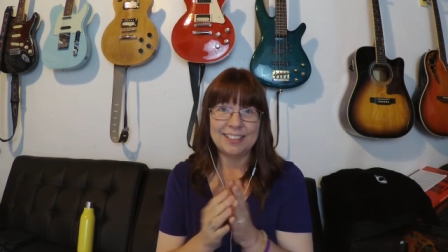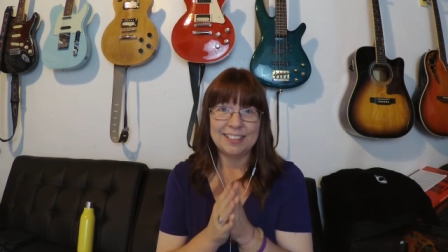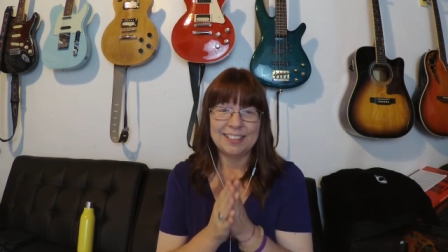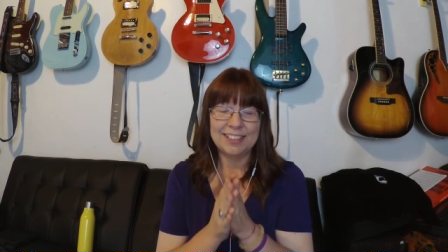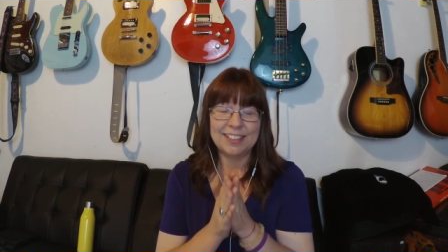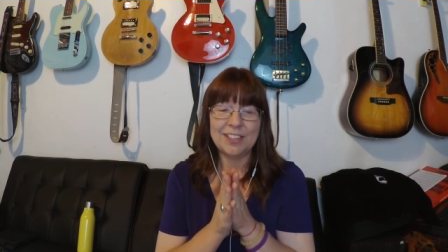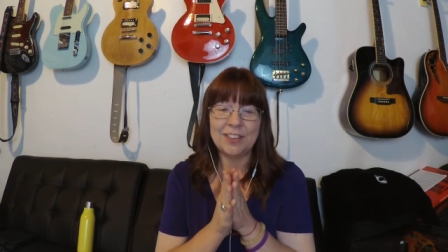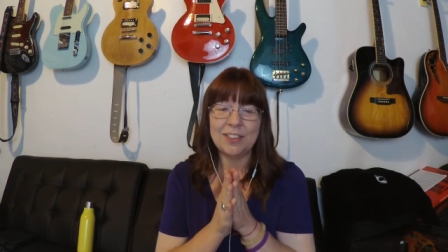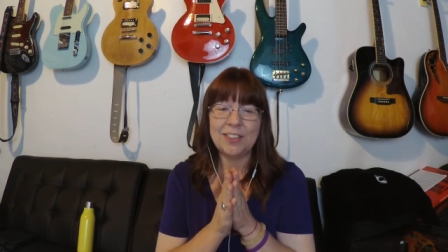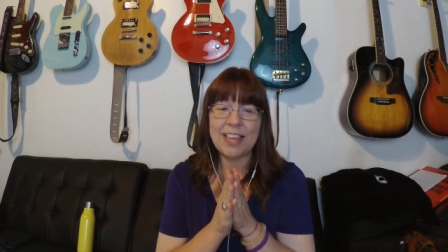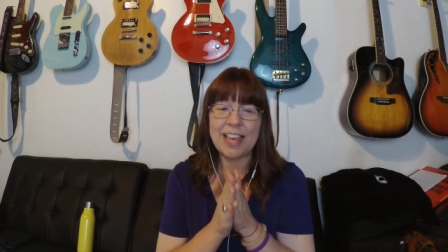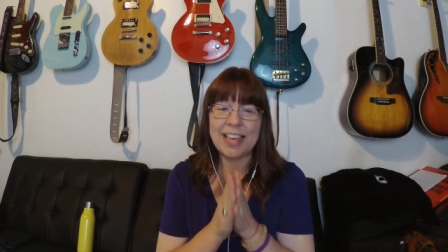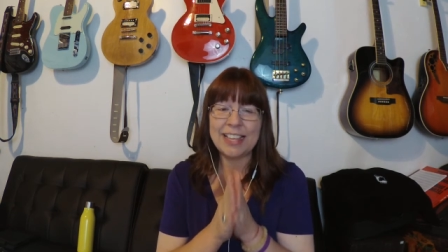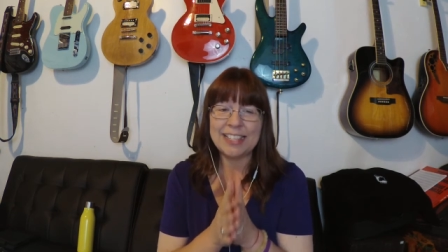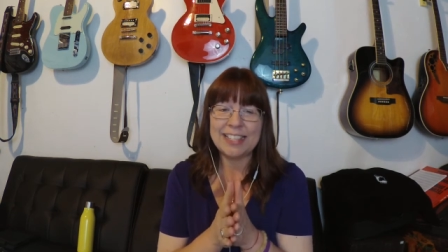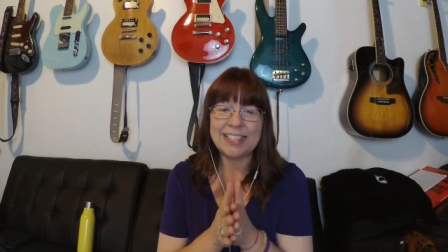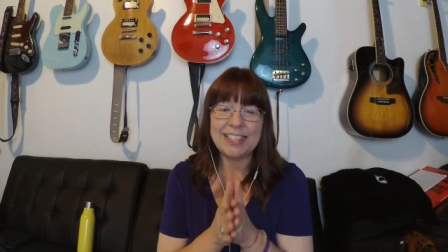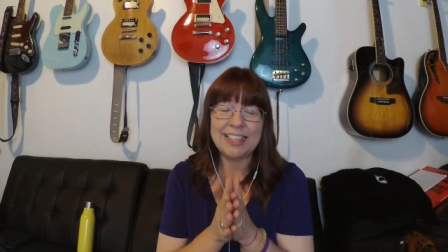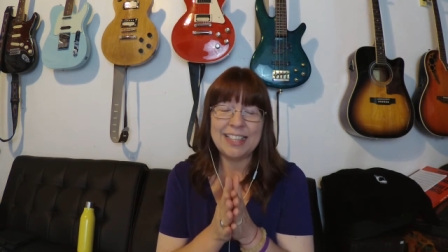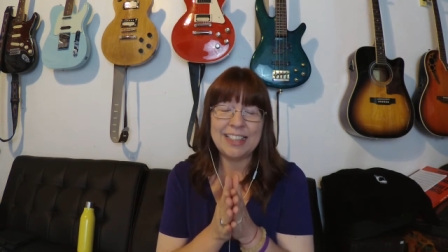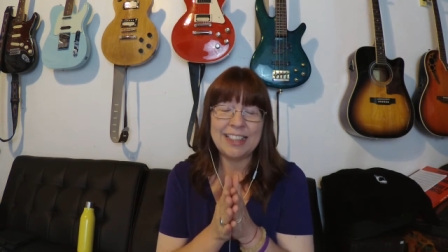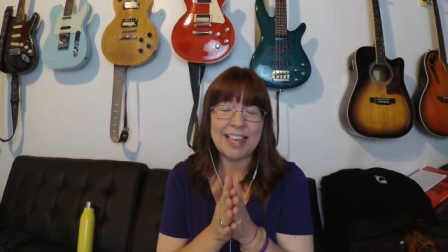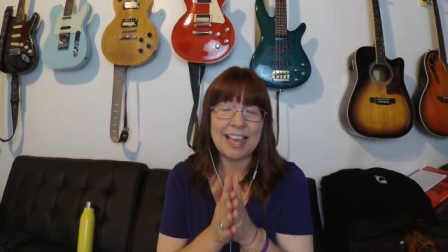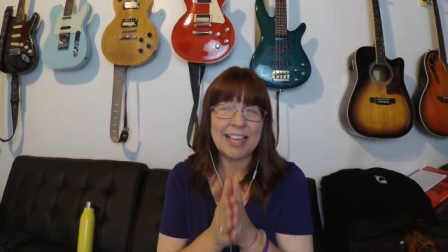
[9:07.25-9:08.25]
So that's
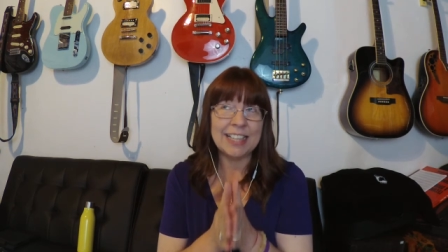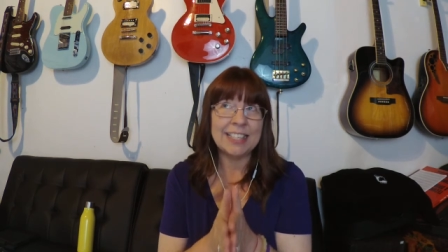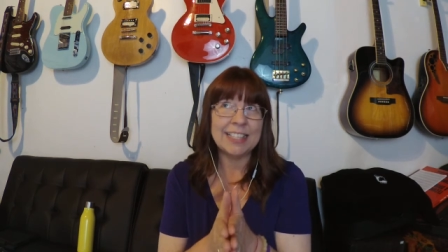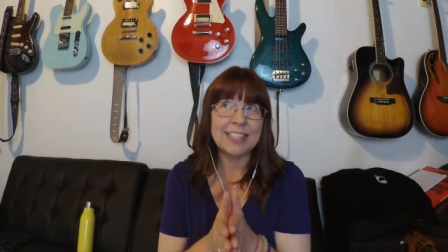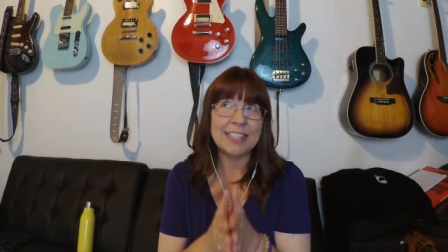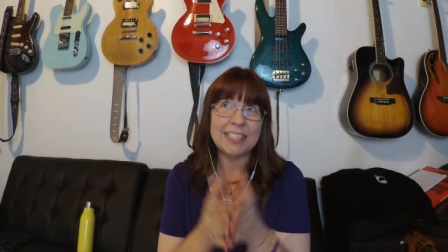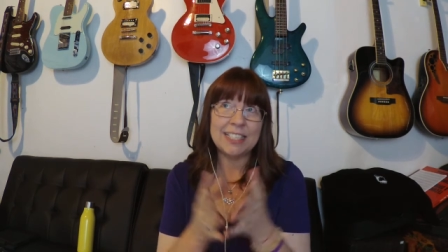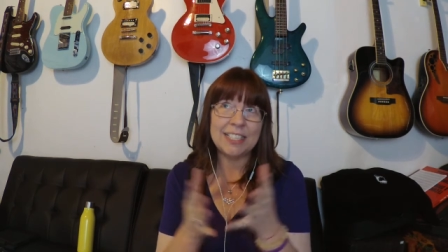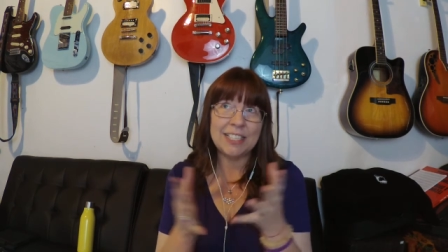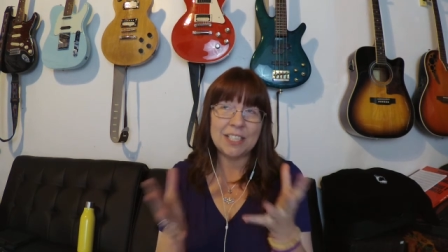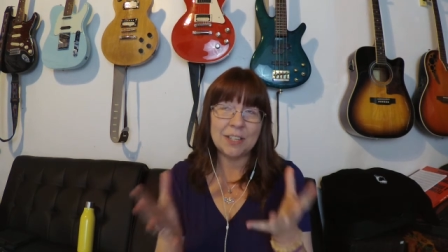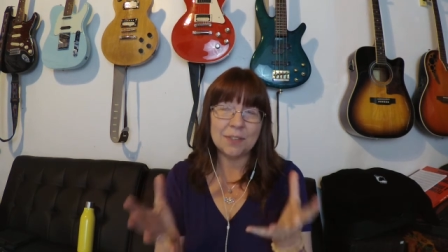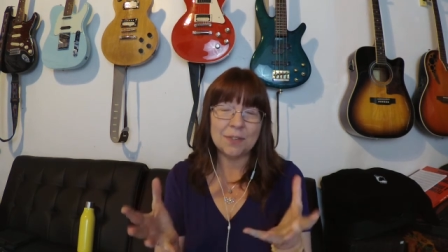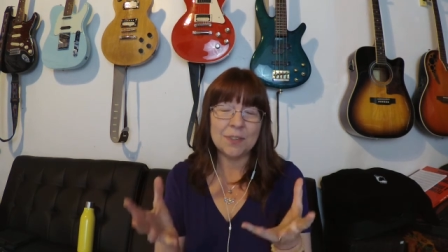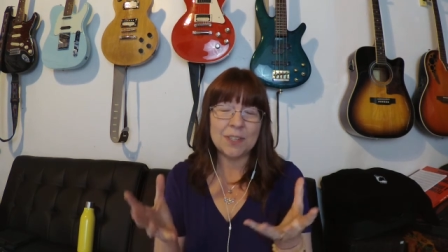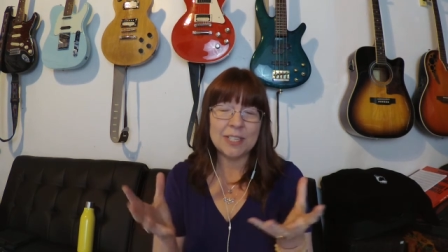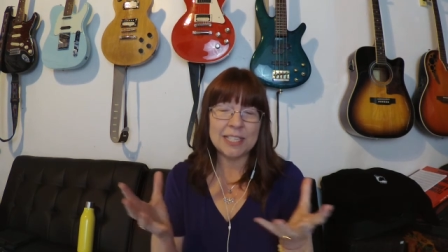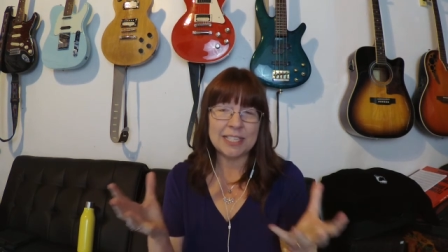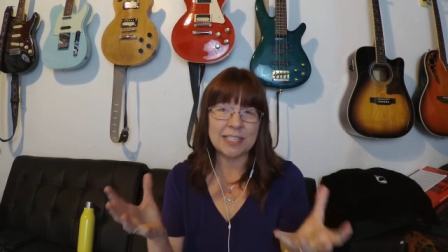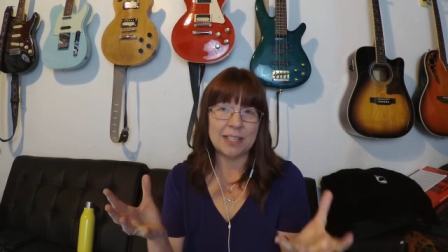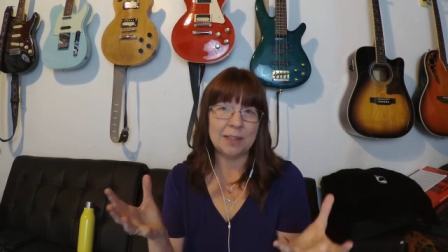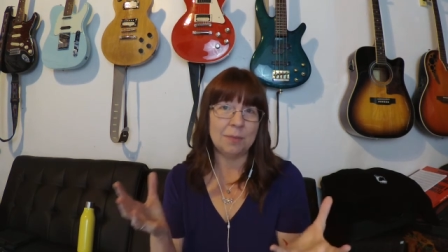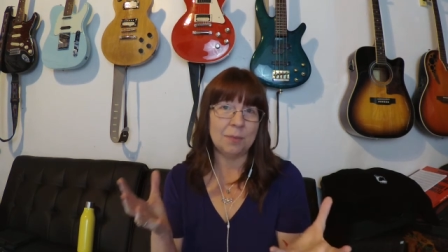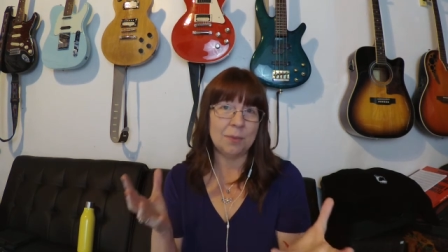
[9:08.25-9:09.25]
that's the
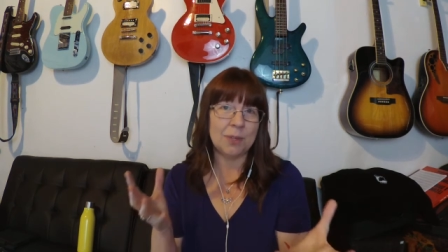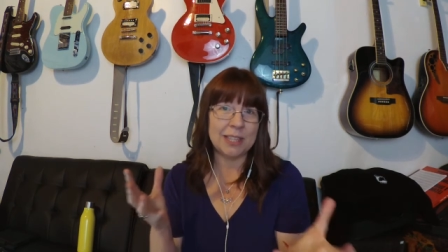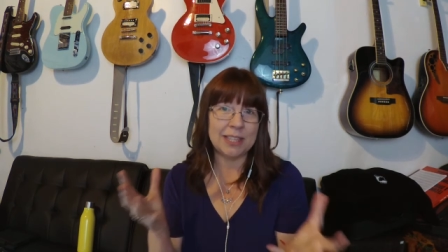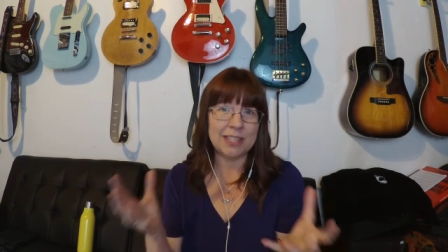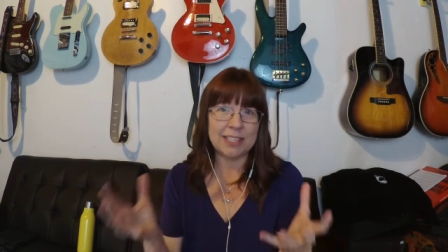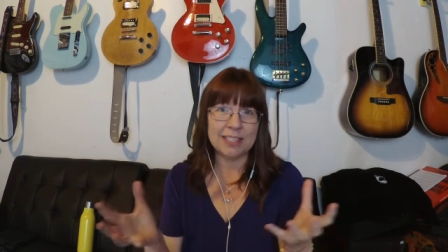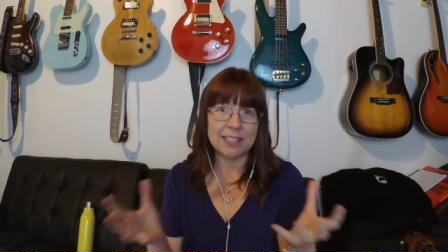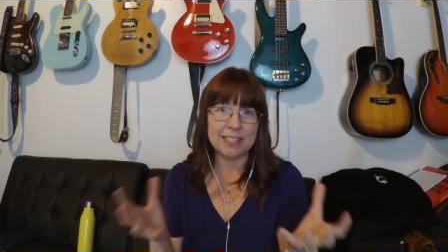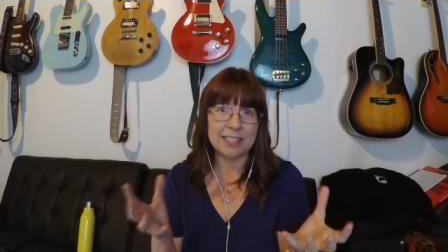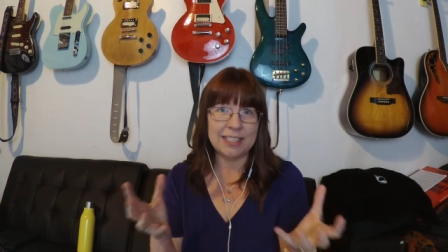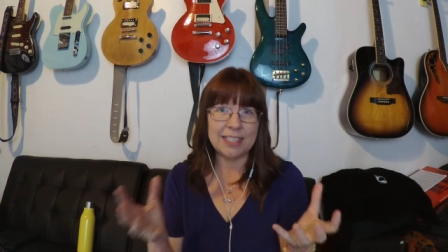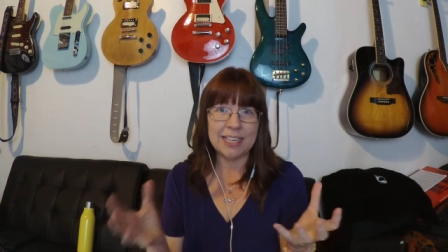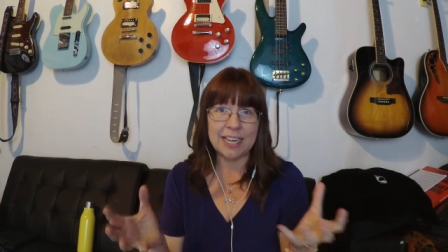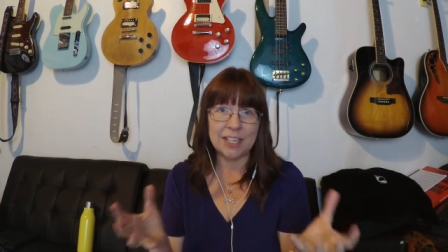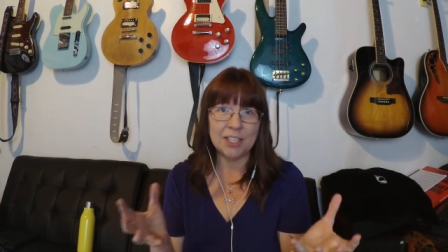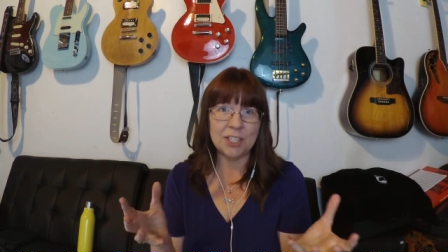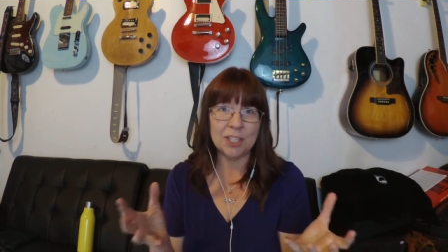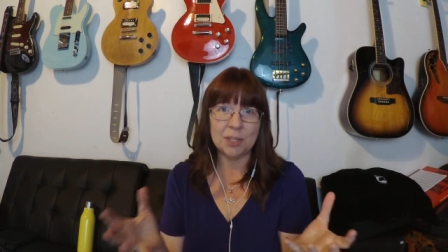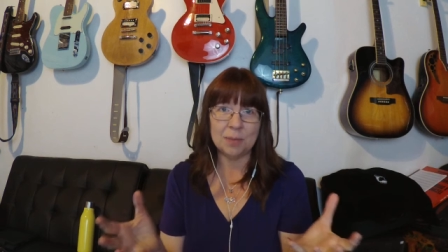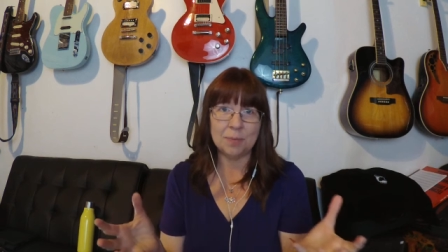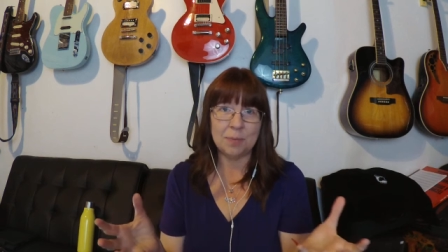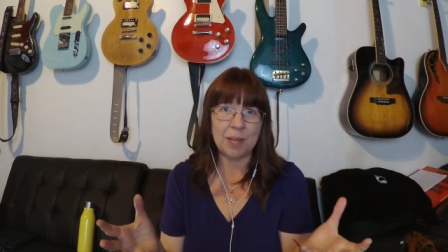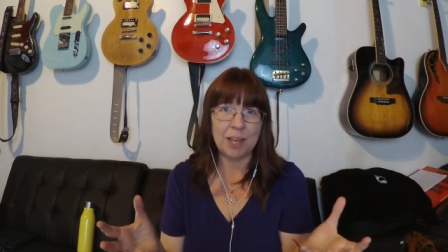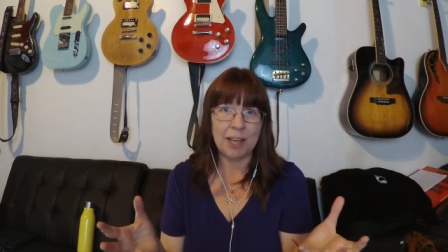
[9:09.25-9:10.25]
difference then with this
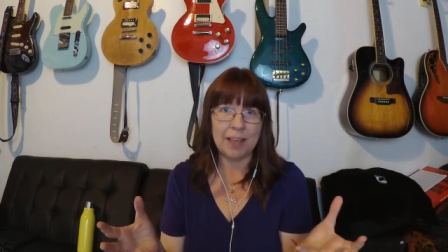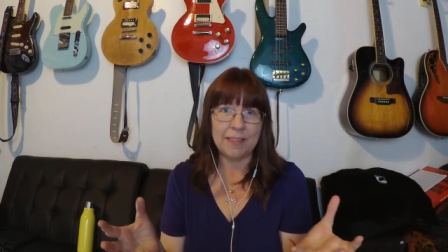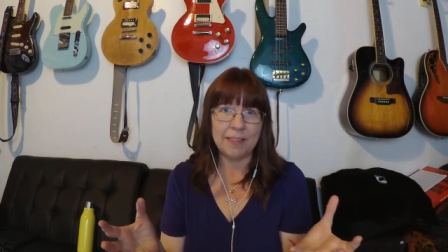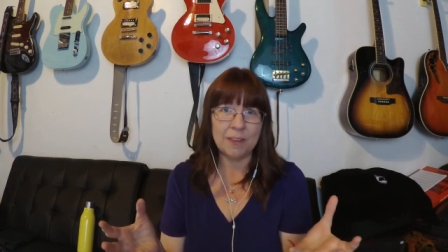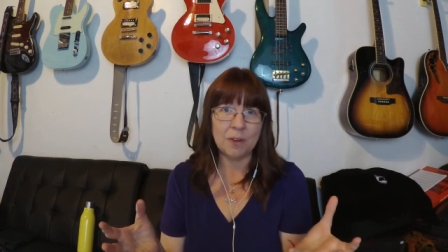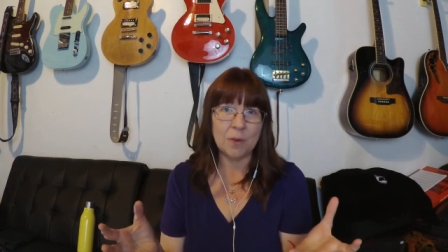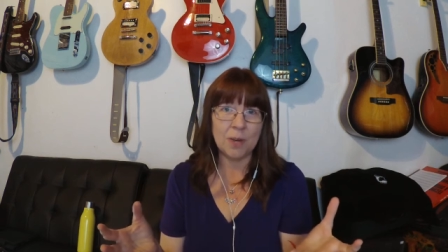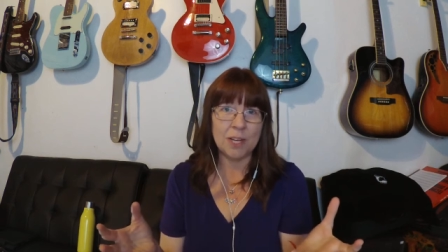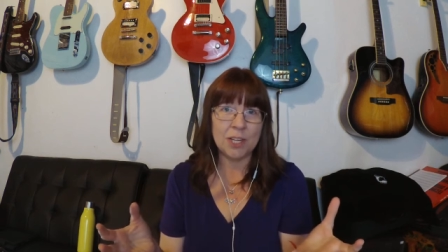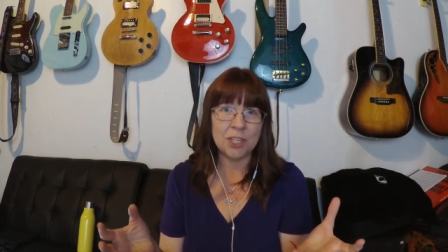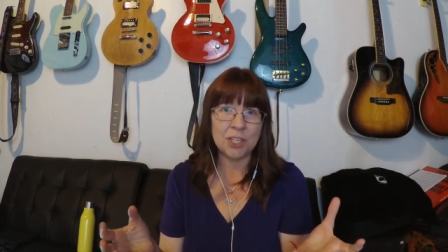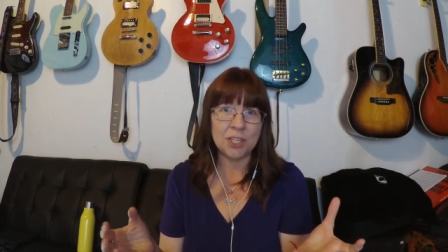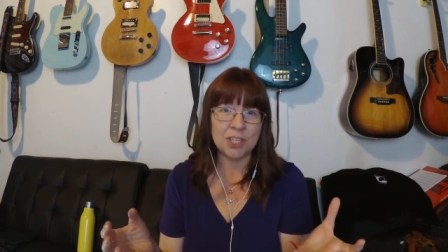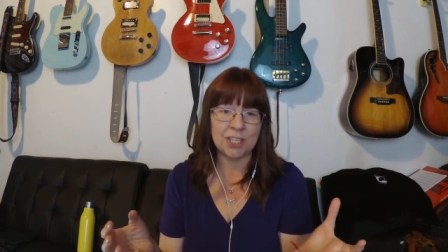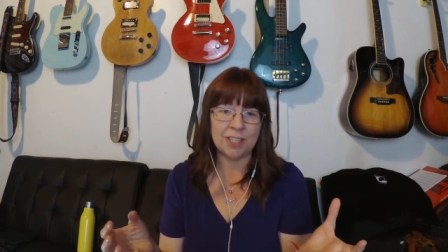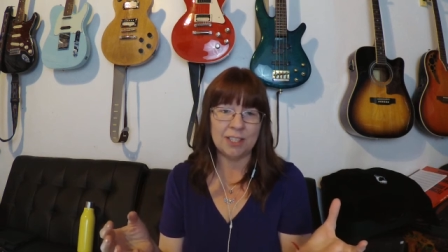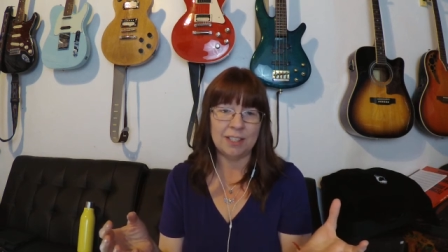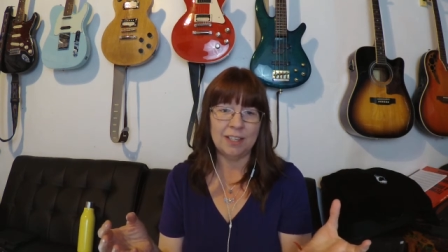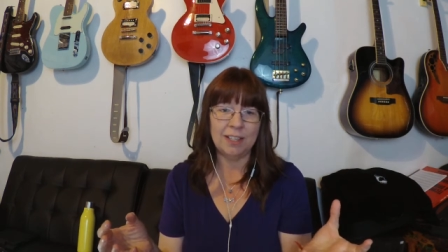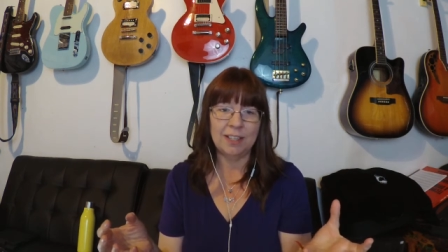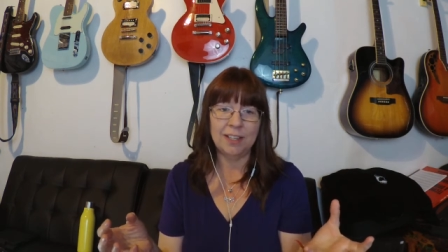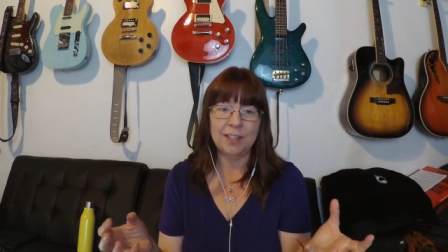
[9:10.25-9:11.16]
intention behind the question.